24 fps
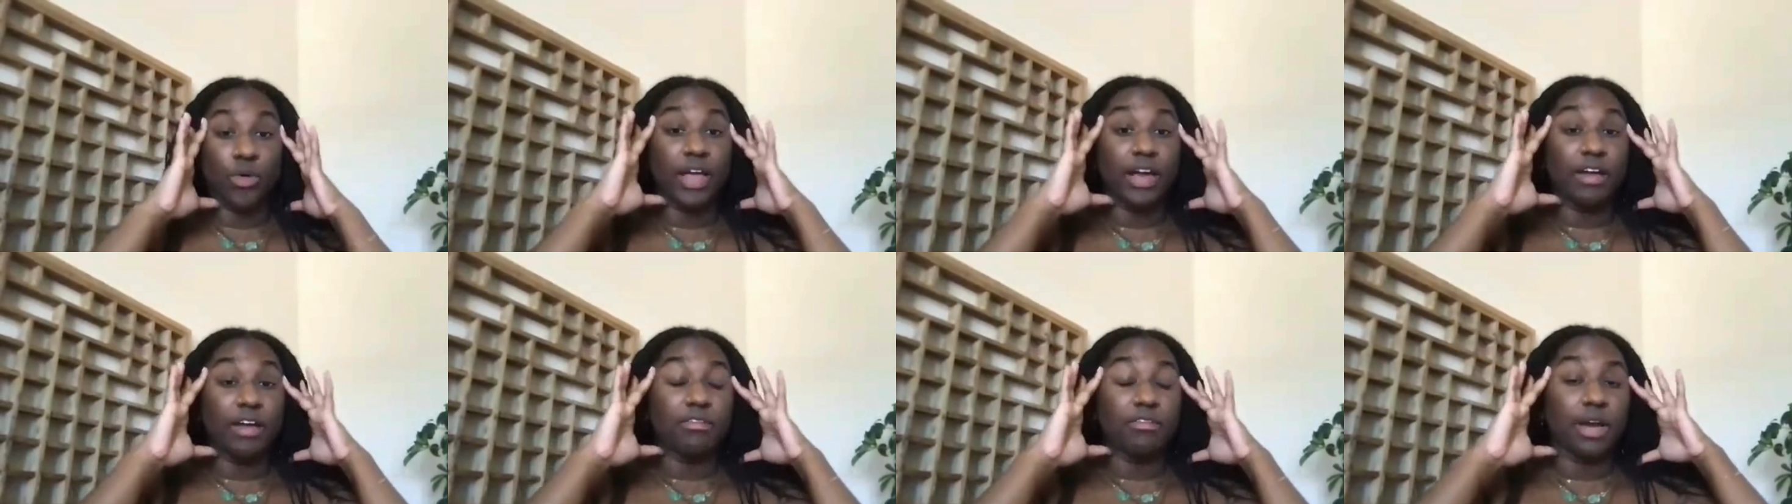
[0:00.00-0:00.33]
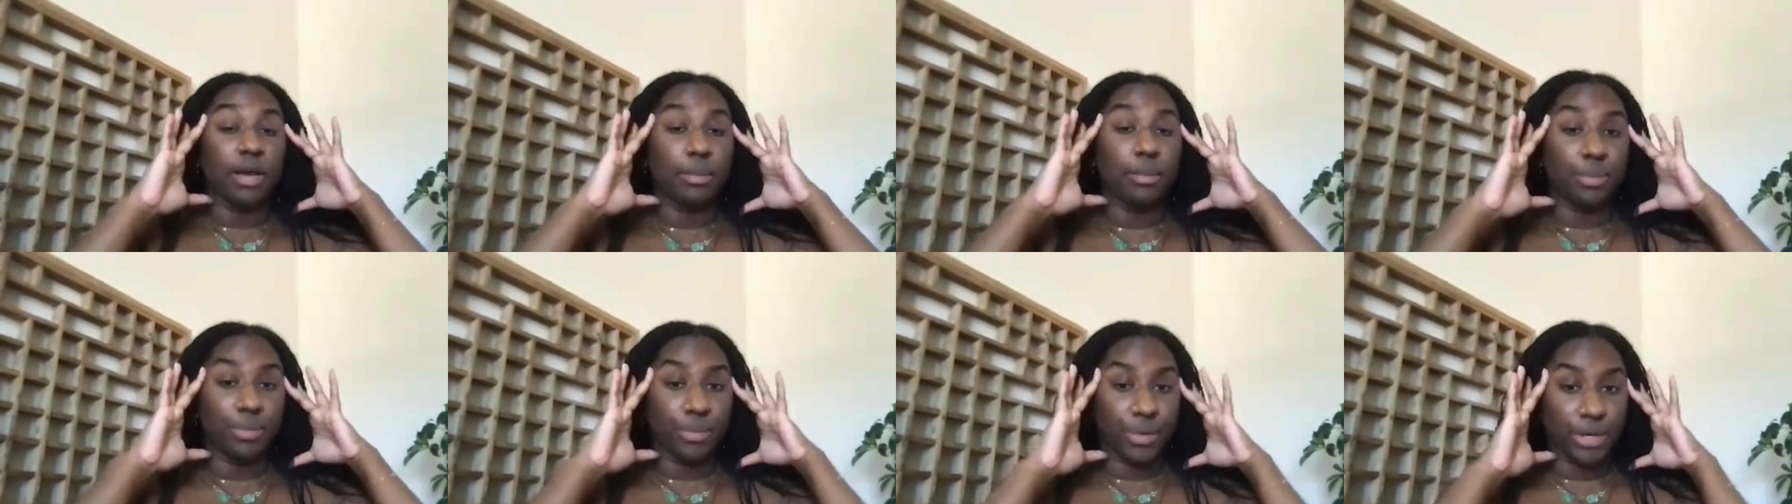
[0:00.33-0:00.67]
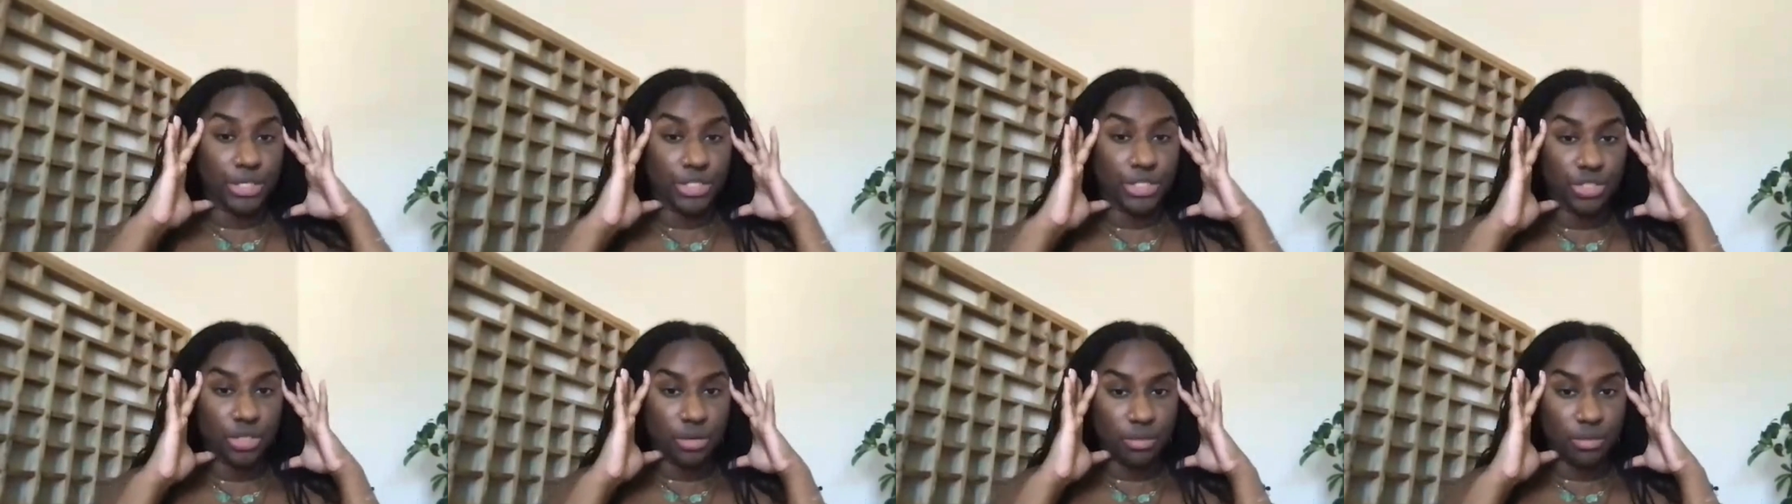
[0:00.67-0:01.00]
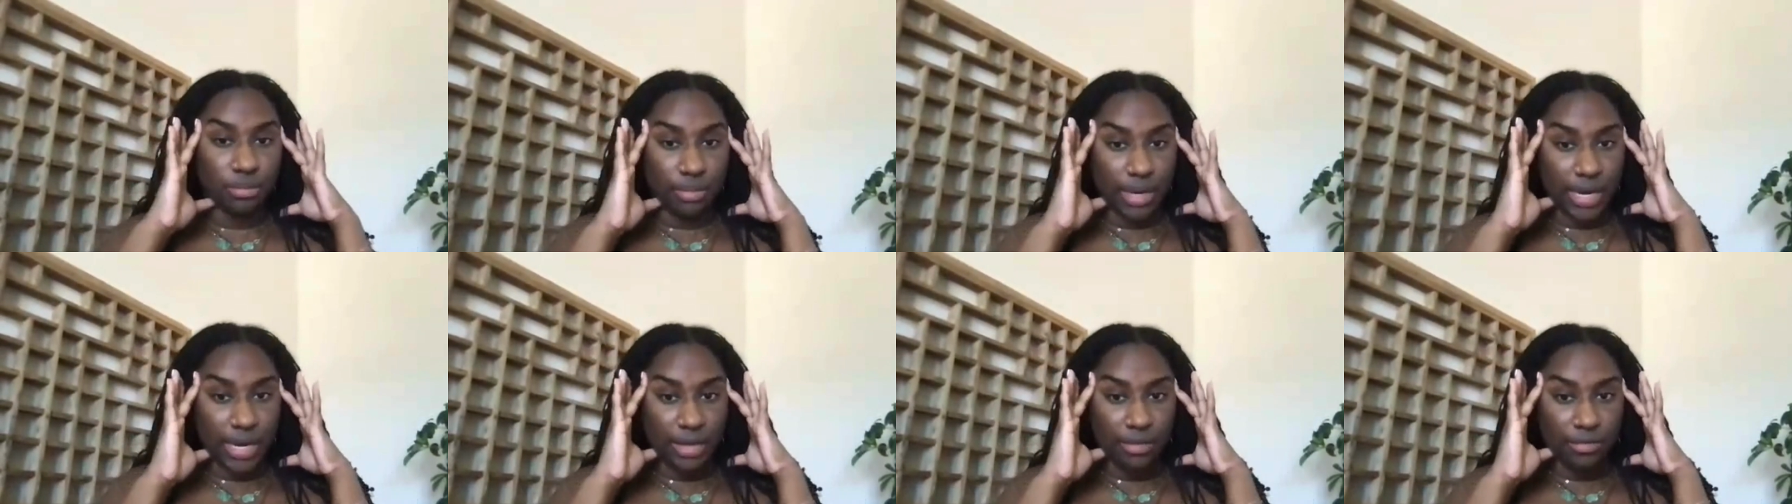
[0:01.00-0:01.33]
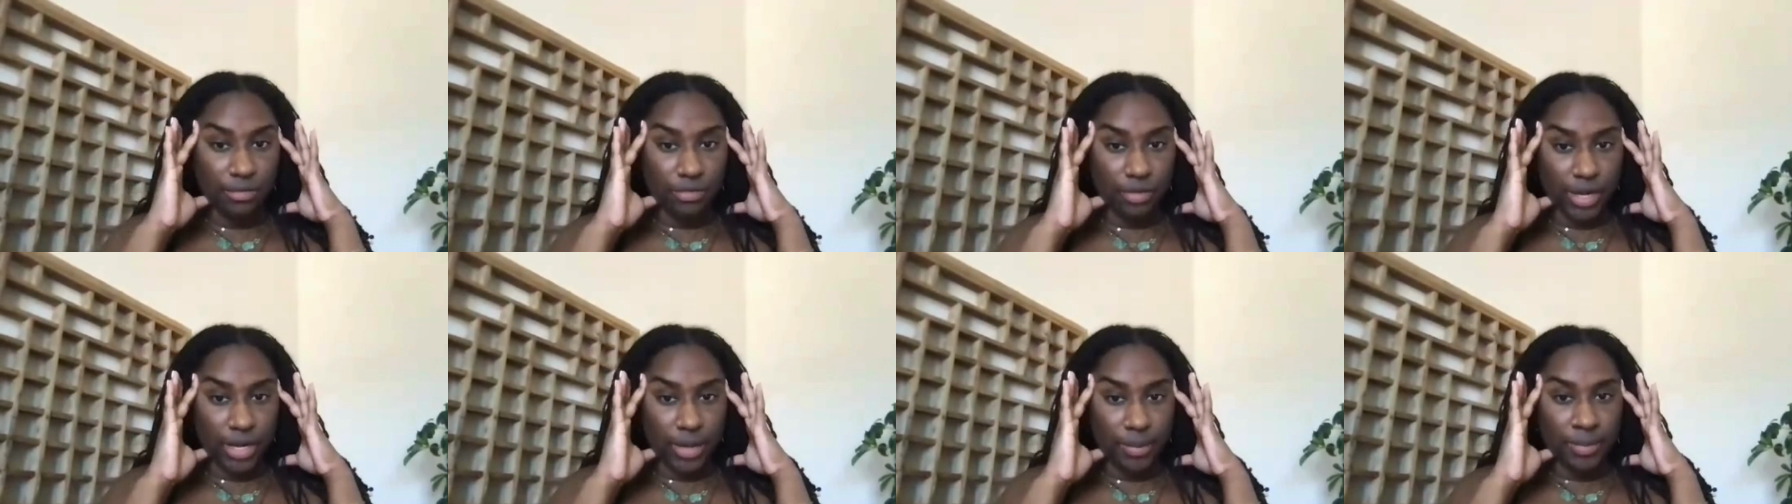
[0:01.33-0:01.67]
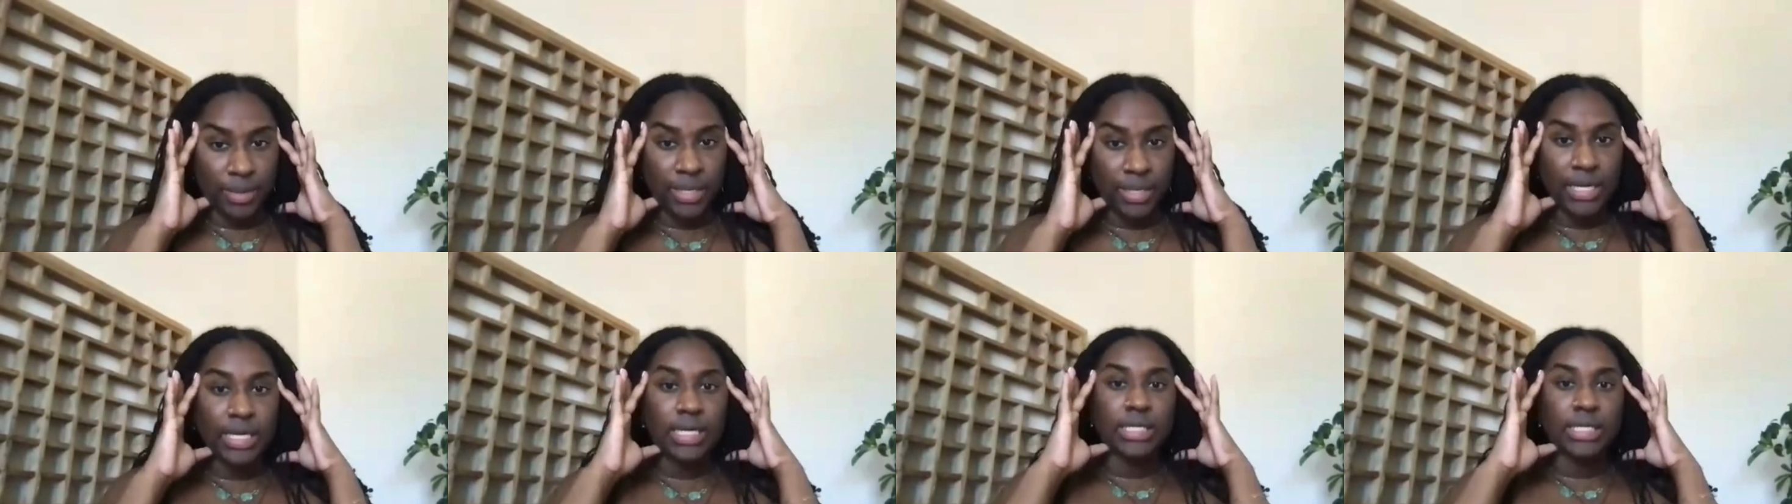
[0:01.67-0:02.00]
or that vibrational mind
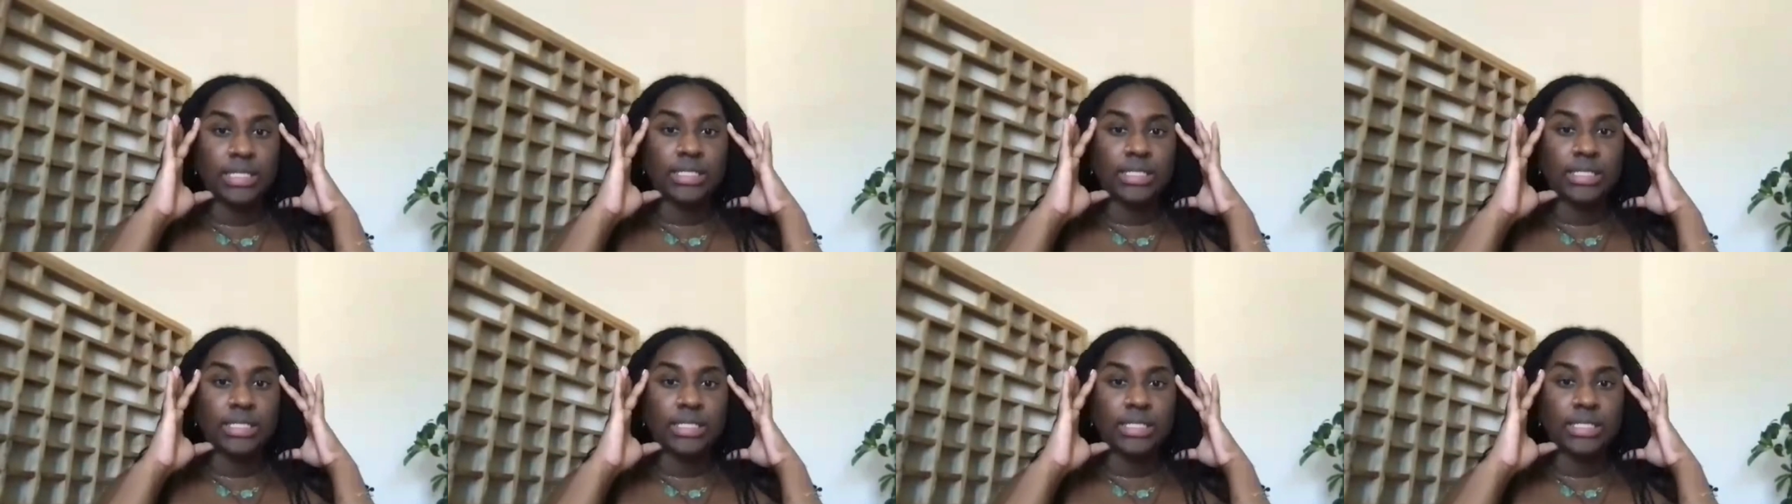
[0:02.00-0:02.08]
frame